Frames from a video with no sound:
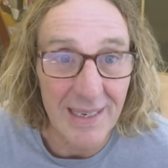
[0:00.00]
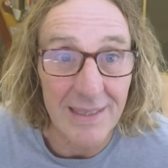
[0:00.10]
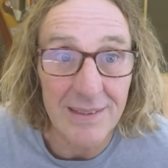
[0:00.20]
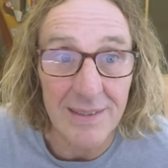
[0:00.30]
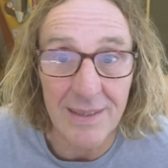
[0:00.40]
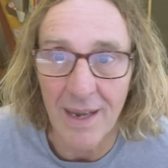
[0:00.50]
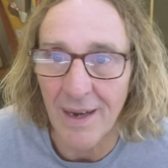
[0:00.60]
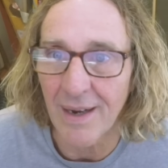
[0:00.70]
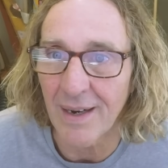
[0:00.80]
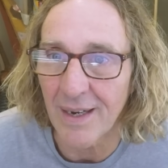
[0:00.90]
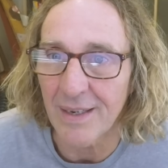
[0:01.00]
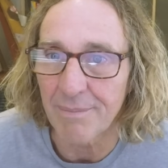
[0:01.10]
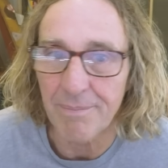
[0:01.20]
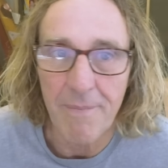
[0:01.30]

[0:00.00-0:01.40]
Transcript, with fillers: It's a